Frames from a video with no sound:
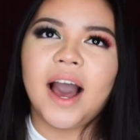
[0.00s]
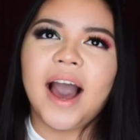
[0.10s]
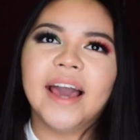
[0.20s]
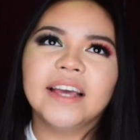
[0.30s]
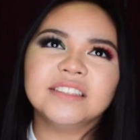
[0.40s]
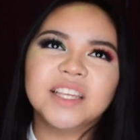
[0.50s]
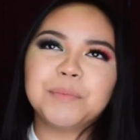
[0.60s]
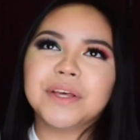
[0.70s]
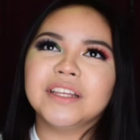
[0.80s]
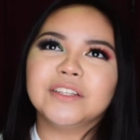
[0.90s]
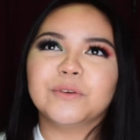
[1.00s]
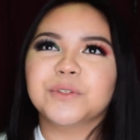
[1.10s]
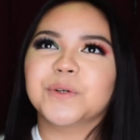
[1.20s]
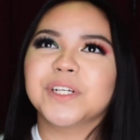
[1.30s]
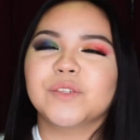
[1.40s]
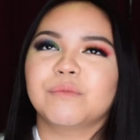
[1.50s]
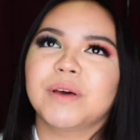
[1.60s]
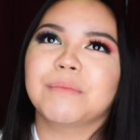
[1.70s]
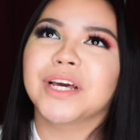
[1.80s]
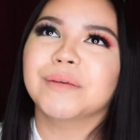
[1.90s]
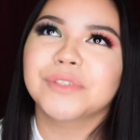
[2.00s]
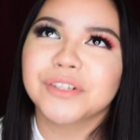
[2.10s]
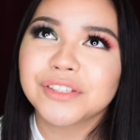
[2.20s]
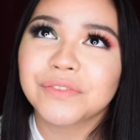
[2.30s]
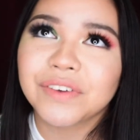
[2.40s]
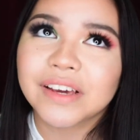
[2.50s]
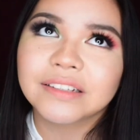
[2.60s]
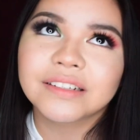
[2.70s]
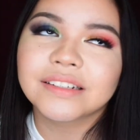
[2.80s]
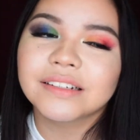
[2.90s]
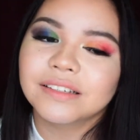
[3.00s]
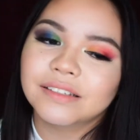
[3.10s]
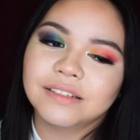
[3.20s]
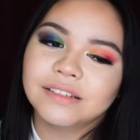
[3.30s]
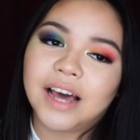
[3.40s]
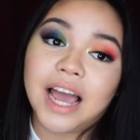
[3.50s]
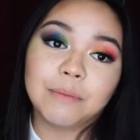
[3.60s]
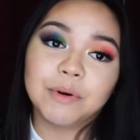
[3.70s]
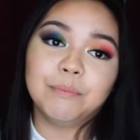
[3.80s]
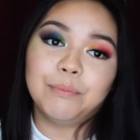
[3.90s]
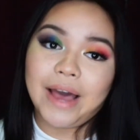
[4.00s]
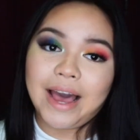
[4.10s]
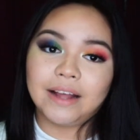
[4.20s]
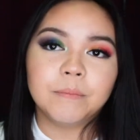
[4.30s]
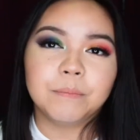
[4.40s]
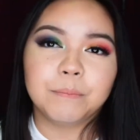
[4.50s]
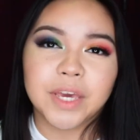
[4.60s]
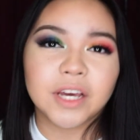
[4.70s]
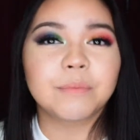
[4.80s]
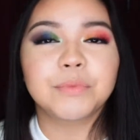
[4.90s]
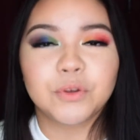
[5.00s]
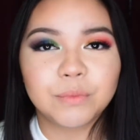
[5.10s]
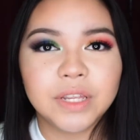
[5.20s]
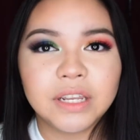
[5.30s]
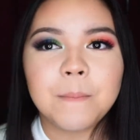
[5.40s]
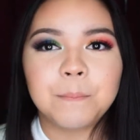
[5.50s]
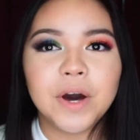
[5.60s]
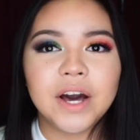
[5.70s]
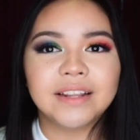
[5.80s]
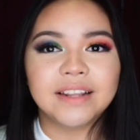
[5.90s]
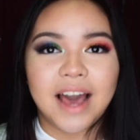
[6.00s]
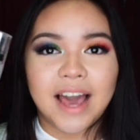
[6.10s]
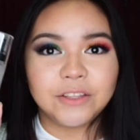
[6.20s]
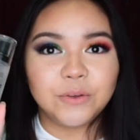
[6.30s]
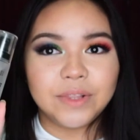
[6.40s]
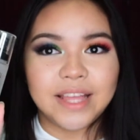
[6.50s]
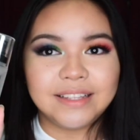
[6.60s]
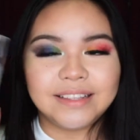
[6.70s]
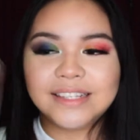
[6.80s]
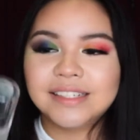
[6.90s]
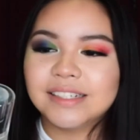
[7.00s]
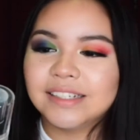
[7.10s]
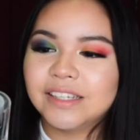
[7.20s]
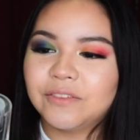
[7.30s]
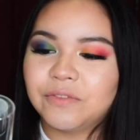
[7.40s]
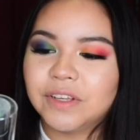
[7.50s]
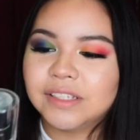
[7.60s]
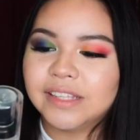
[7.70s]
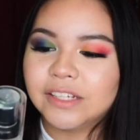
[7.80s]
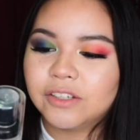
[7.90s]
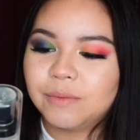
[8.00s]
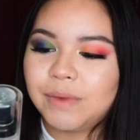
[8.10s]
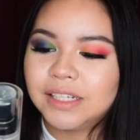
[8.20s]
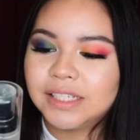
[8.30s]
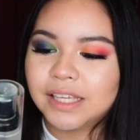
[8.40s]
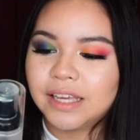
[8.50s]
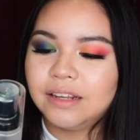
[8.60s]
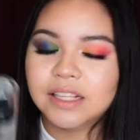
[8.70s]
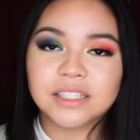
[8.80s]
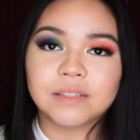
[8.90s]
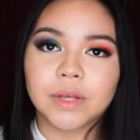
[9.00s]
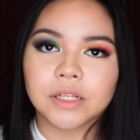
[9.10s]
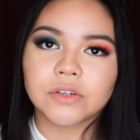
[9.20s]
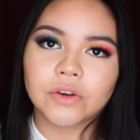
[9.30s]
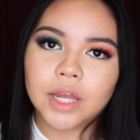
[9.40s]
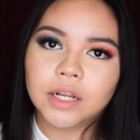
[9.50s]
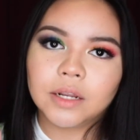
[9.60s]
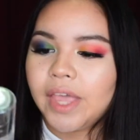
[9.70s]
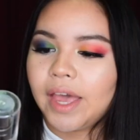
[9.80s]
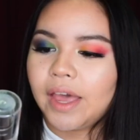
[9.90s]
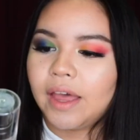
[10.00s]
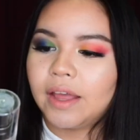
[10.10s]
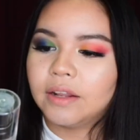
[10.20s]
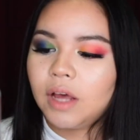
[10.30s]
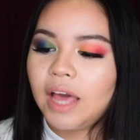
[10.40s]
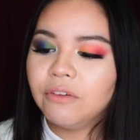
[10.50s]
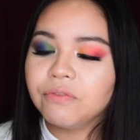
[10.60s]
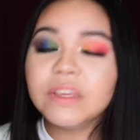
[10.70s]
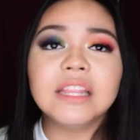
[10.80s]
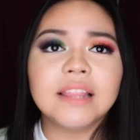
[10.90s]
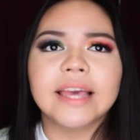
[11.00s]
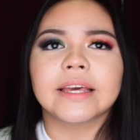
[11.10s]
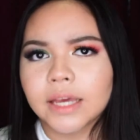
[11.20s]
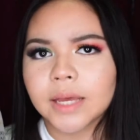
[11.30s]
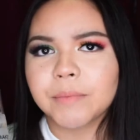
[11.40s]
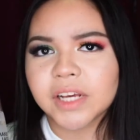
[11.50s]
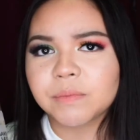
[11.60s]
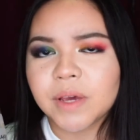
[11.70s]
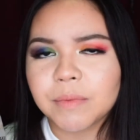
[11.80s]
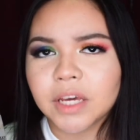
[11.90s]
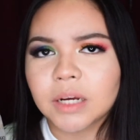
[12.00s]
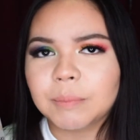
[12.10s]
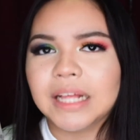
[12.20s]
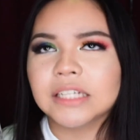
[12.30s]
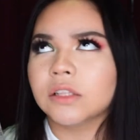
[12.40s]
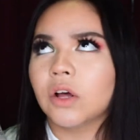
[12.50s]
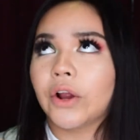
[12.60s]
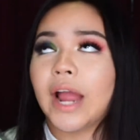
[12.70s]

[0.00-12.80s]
I typically don't notice when my makeup starts to fade because I'm a bad makeup human, but I do like this because it feels nice on my skin, it smells great, and I feel like it makes my makeup last longer.